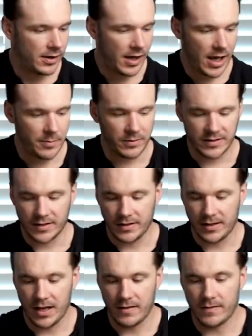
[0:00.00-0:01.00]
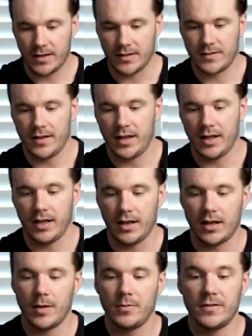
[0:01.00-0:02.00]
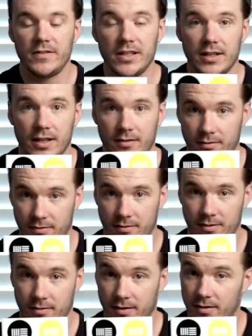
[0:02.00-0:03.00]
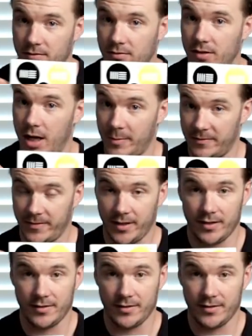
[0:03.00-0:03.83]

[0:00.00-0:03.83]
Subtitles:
Ableton gave us a couple of decals, so that's cool. I'm a fan of